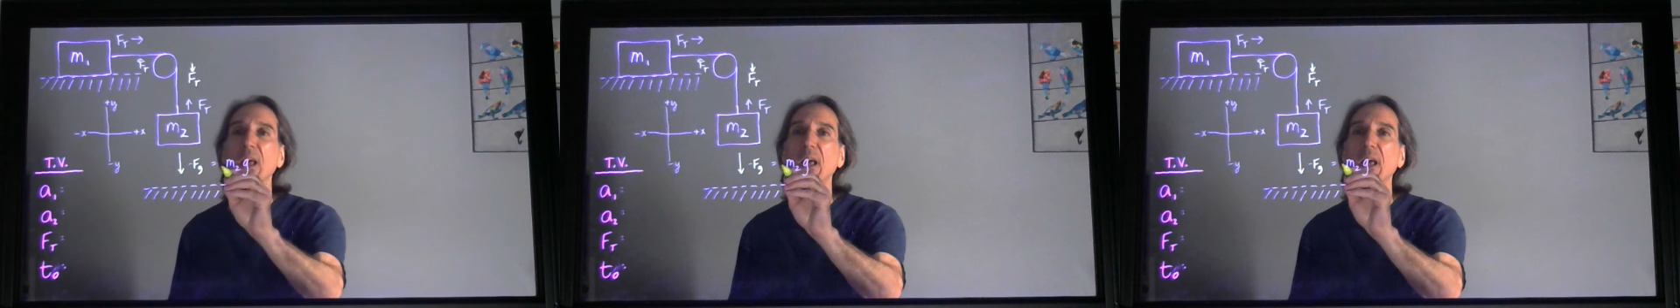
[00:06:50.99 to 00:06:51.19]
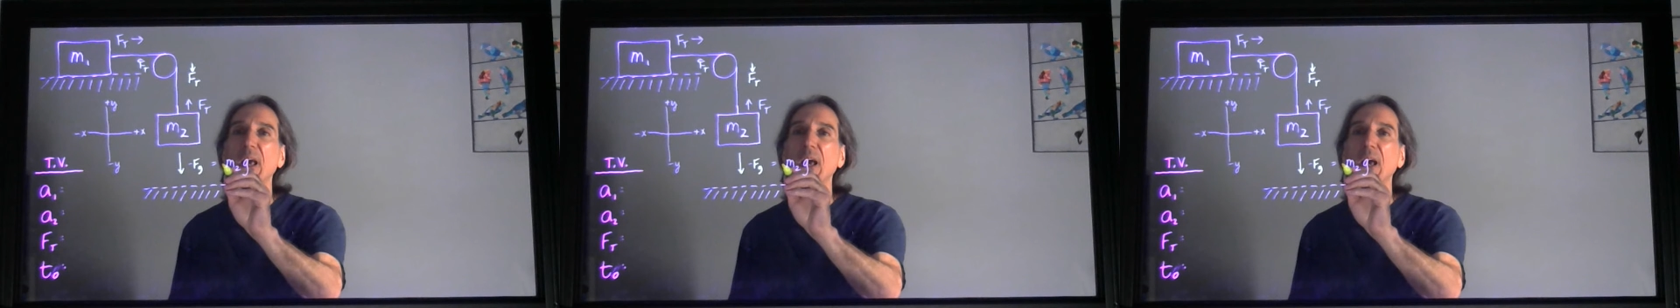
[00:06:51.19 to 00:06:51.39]

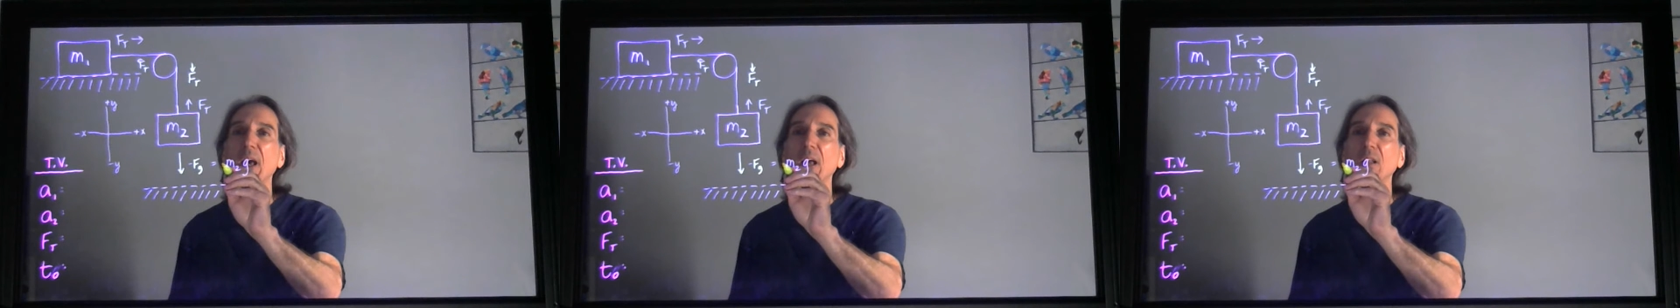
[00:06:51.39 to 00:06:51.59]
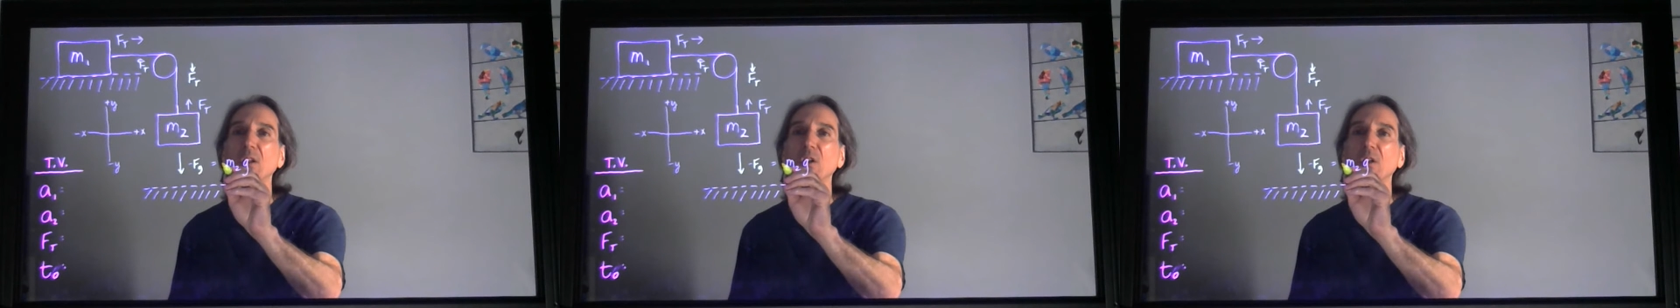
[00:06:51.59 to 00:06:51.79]

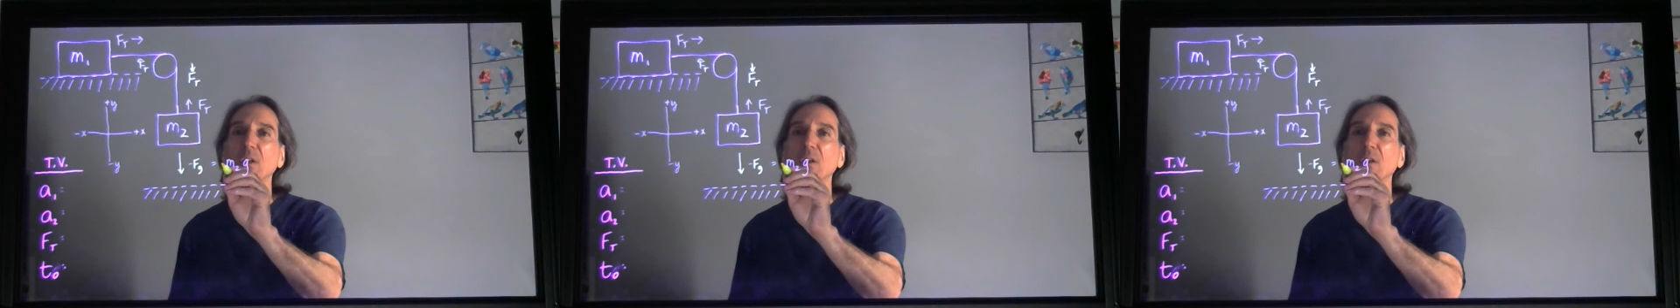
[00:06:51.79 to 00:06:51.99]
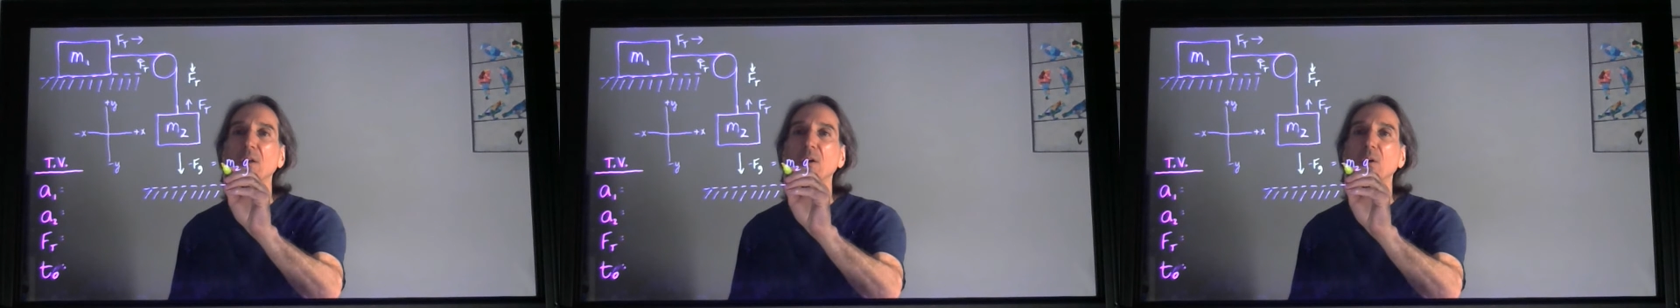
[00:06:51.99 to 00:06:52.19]
And
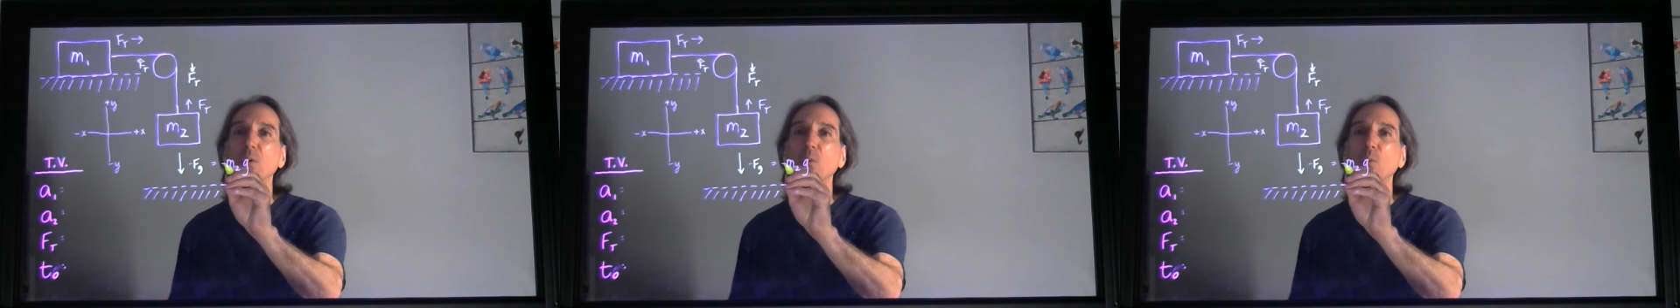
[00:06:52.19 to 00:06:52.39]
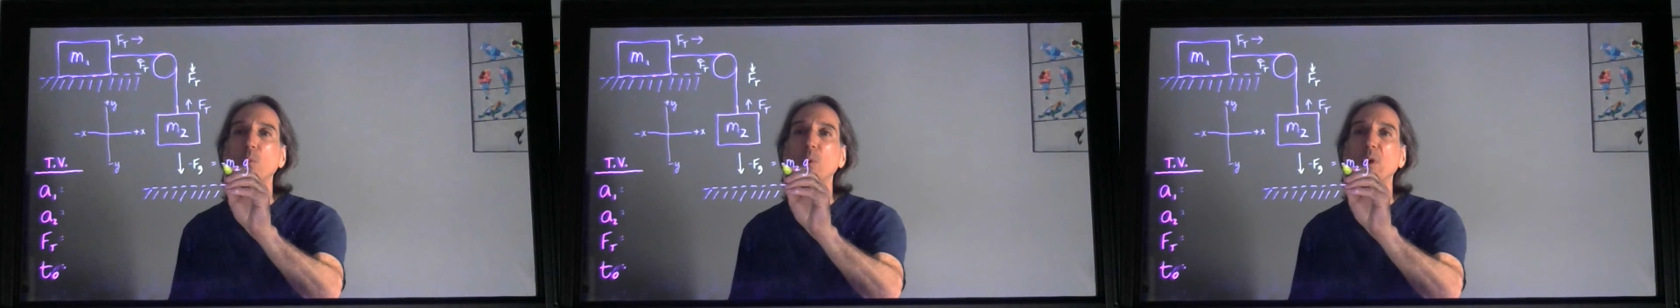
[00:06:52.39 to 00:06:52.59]

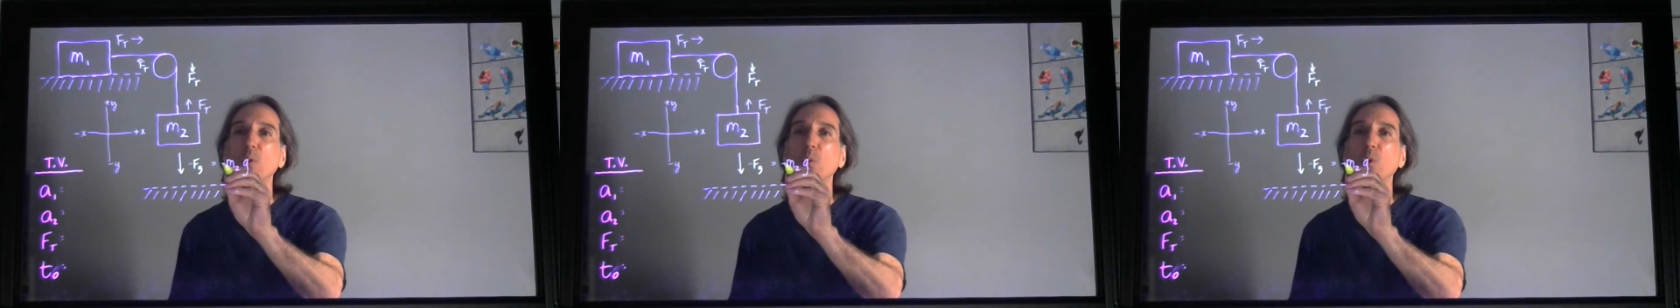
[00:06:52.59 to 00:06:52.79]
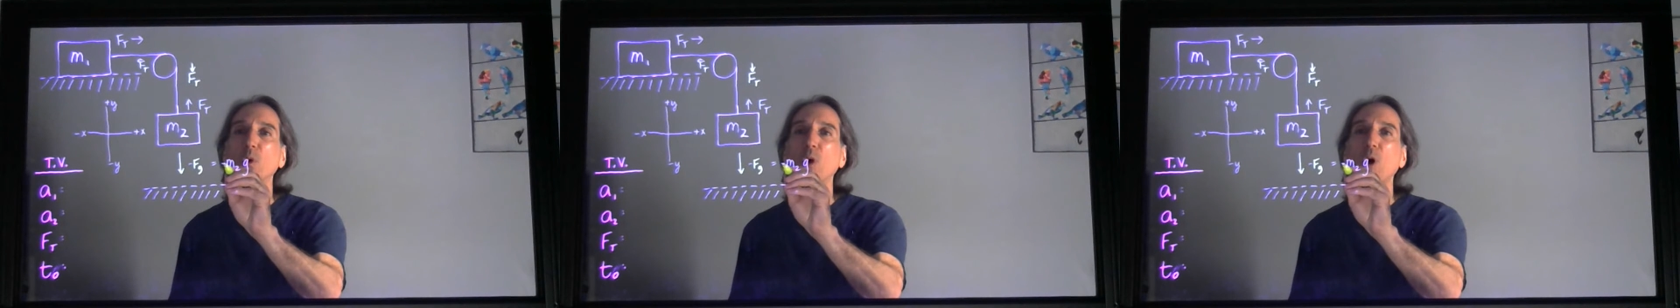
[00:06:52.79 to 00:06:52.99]
we
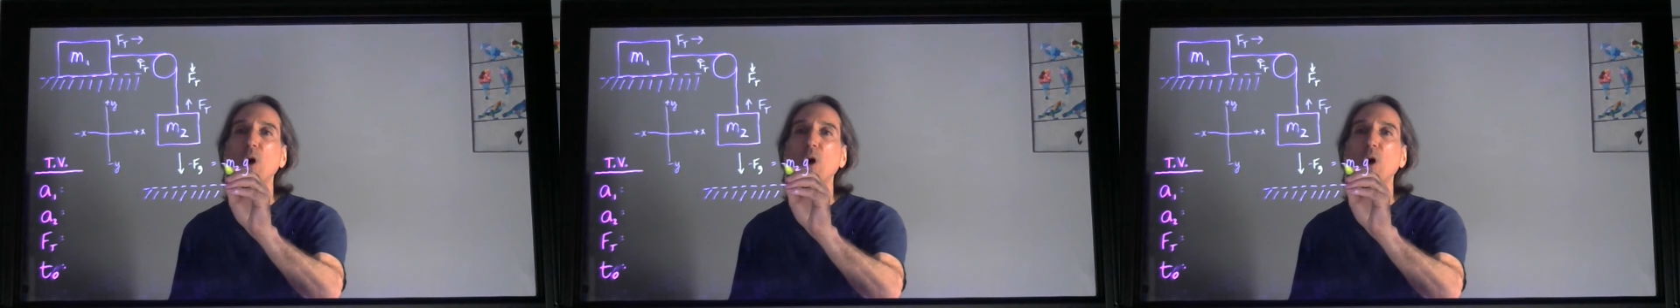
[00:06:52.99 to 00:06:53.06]
will